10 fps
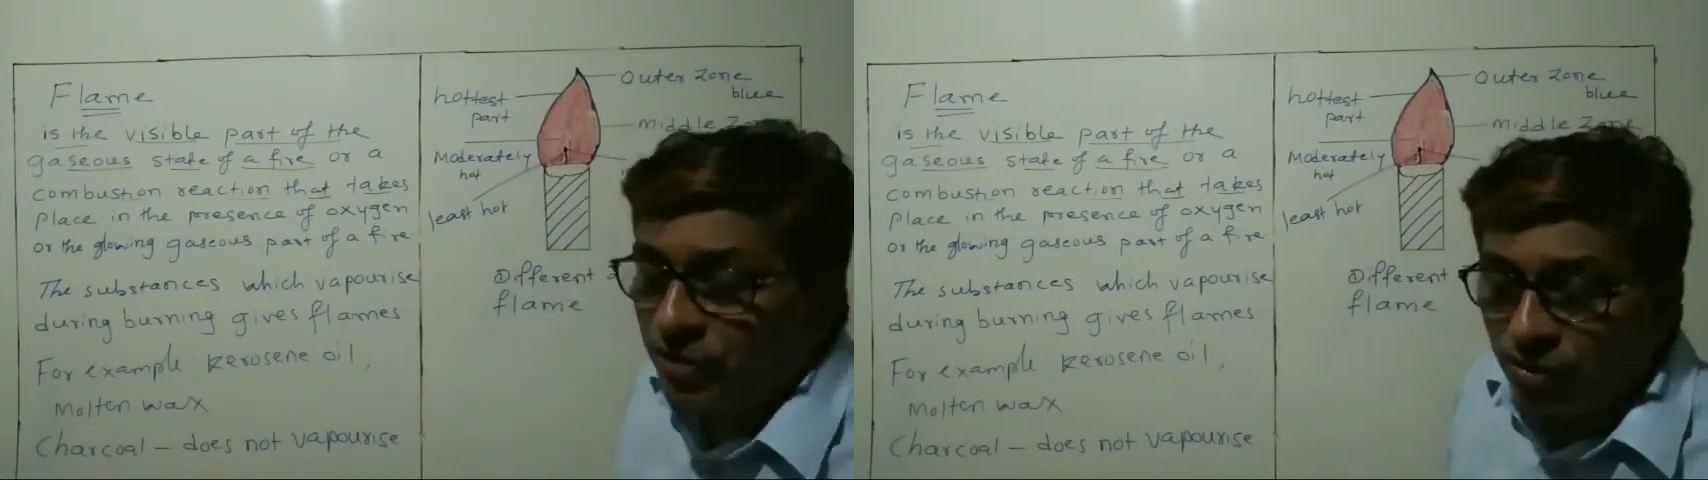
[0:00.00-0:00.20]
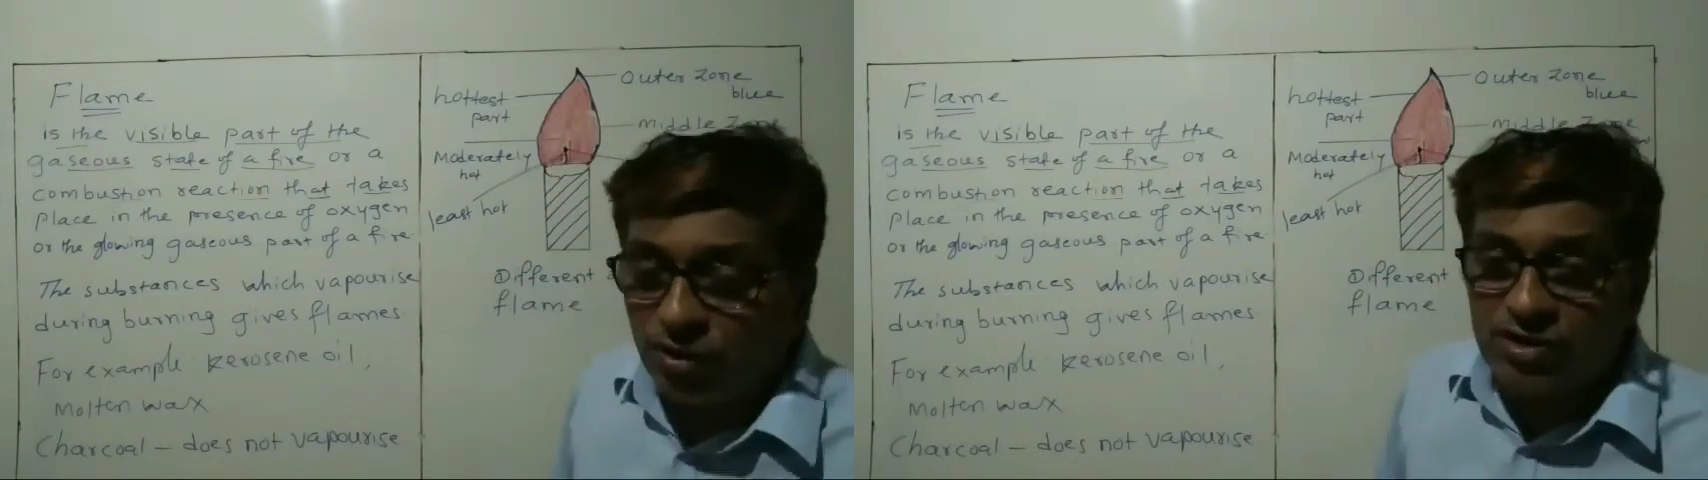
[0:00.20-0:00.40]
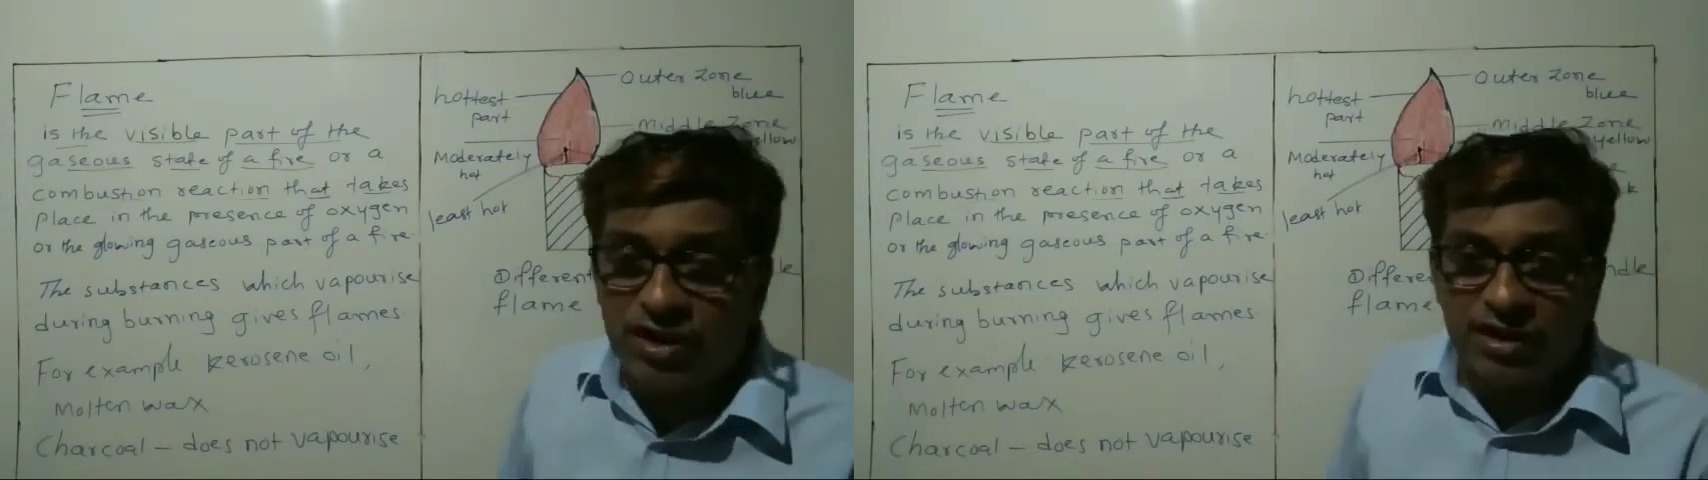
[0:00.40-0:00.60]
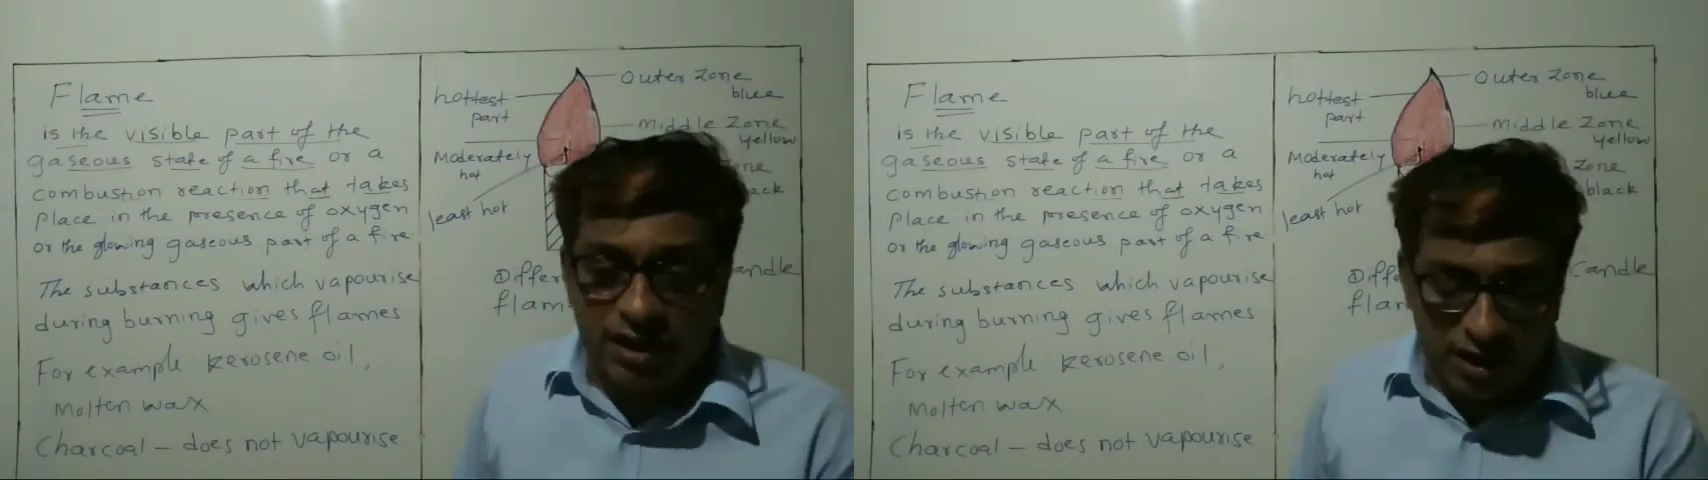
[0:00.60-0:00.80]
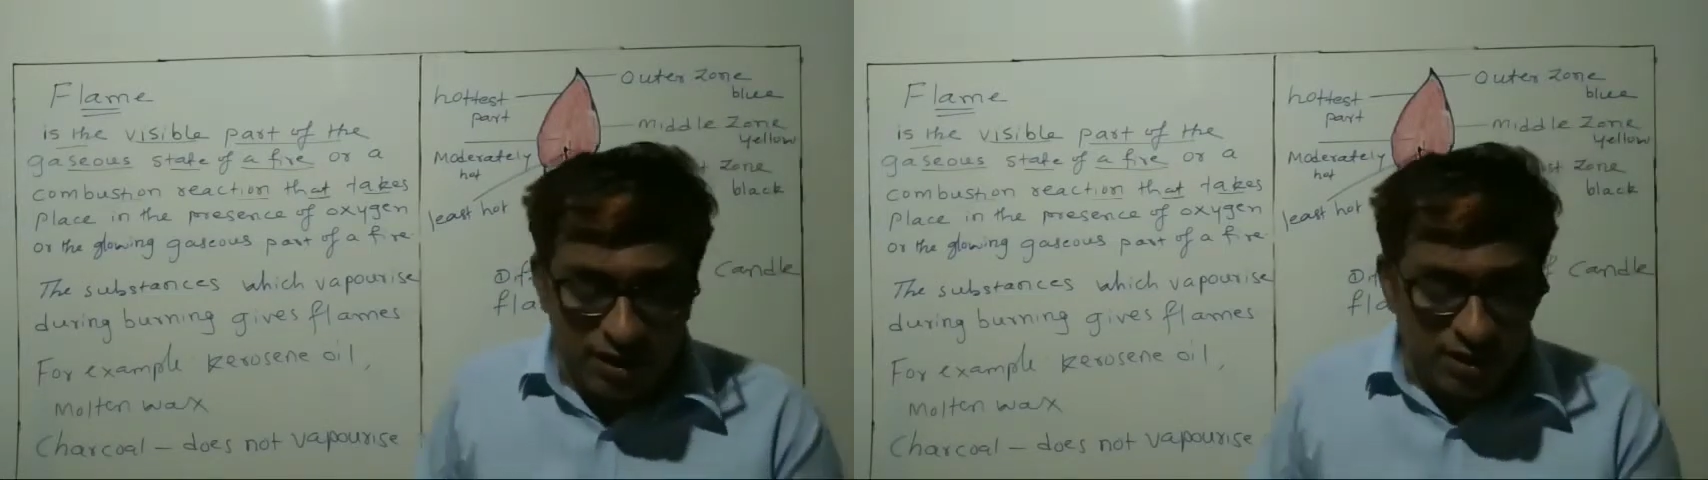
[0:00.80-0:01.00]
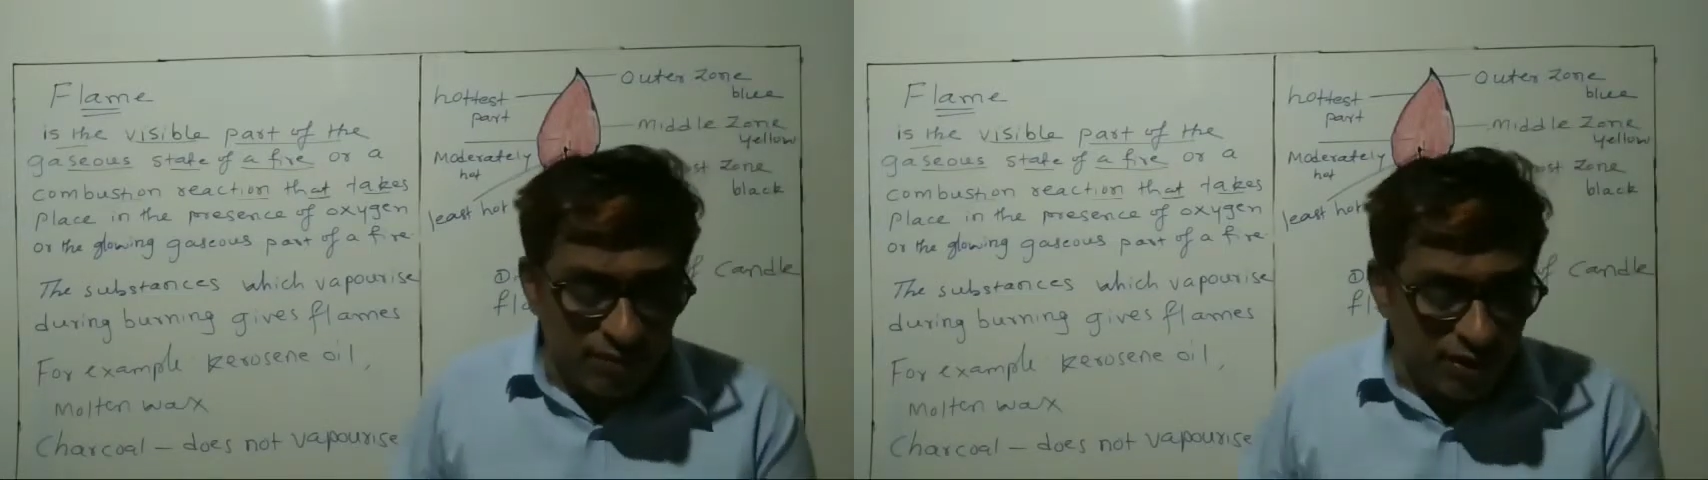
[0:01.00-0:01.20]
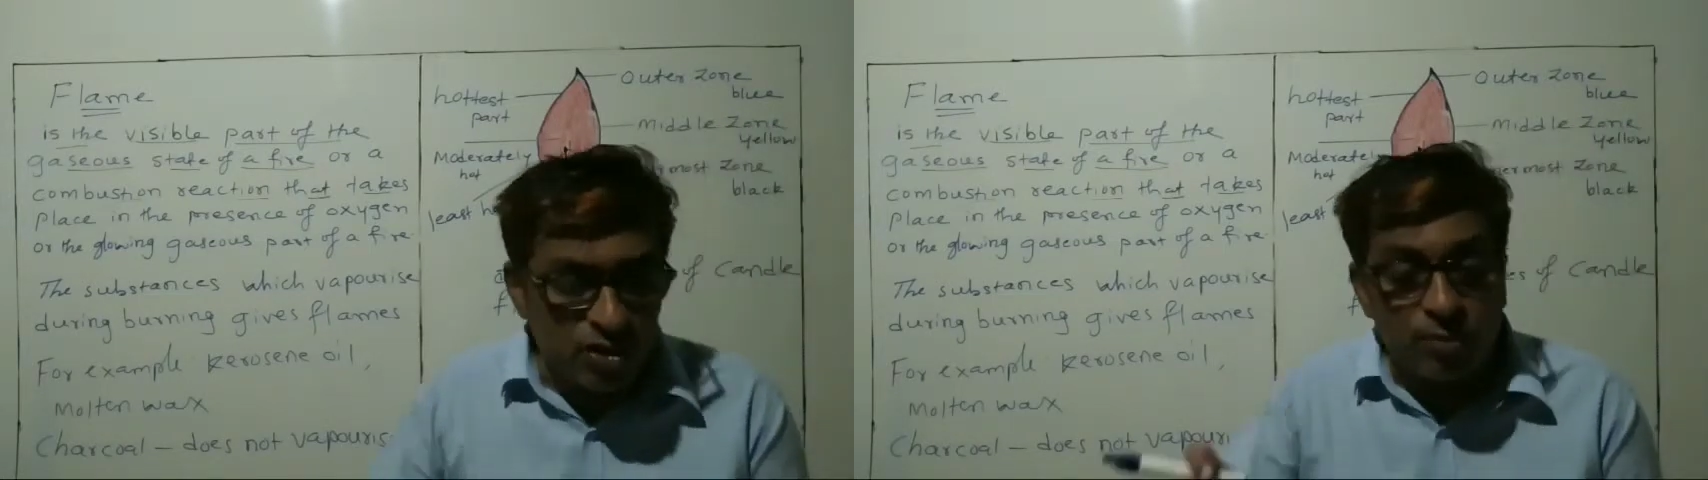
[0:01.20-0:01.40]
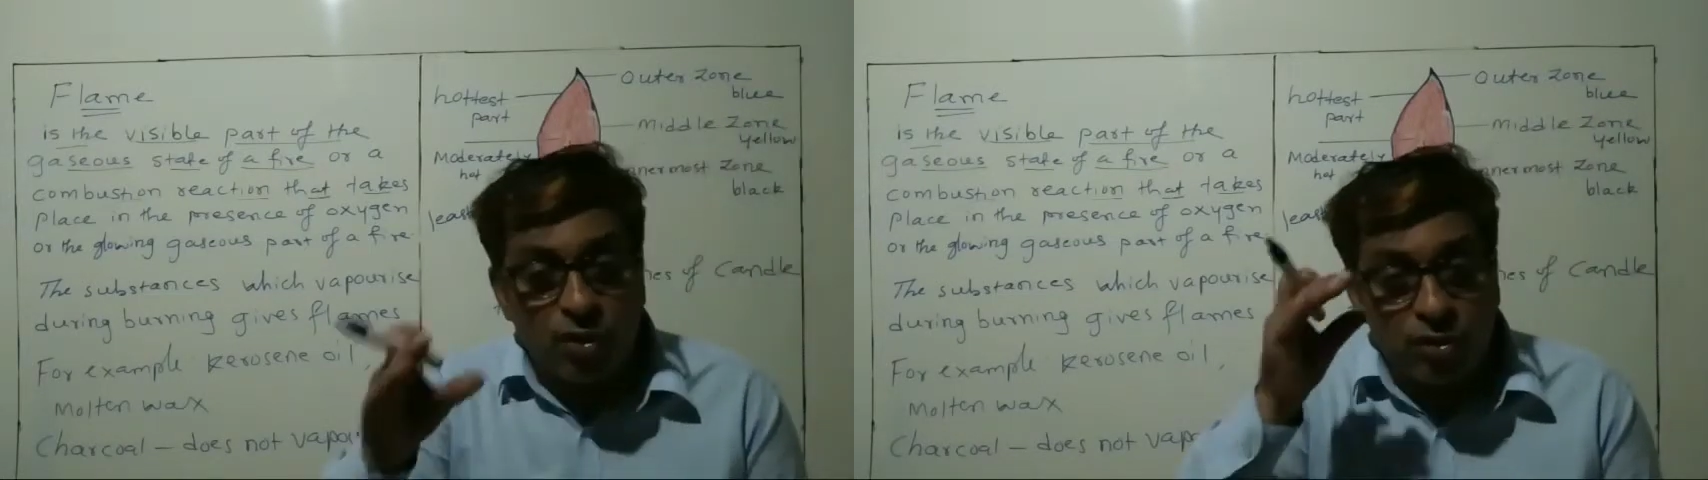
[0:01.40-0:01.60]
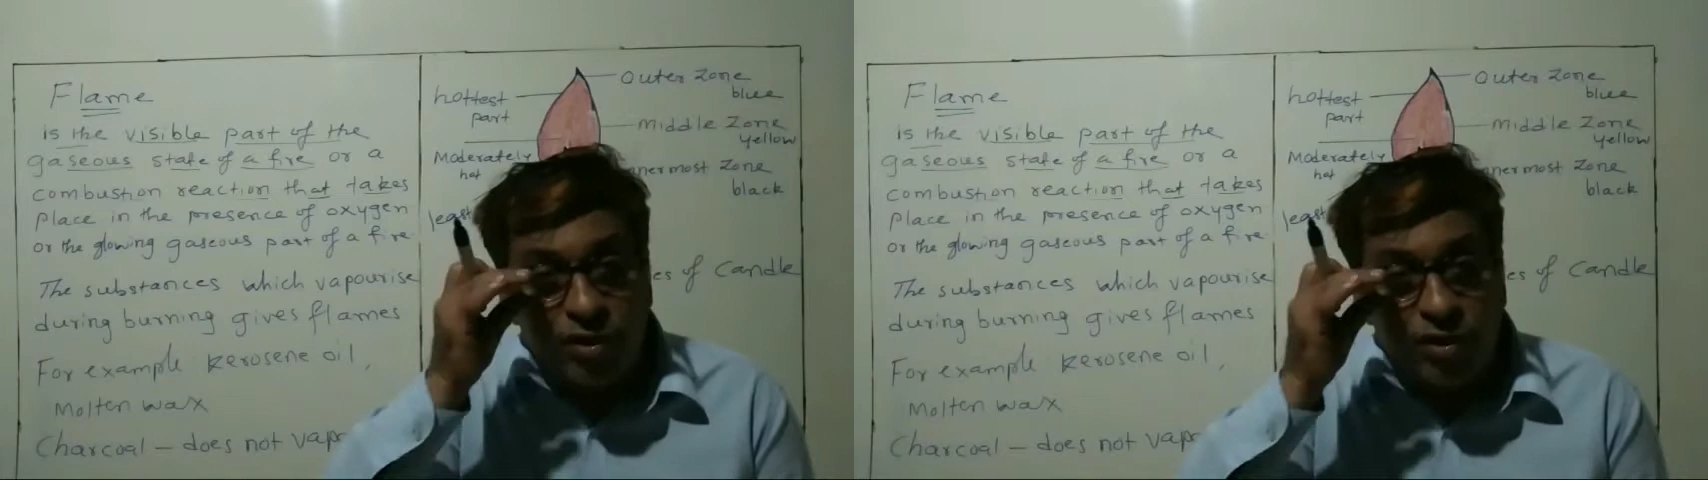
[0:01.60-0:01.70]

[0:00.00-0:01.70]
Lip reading: we will see that. First of all,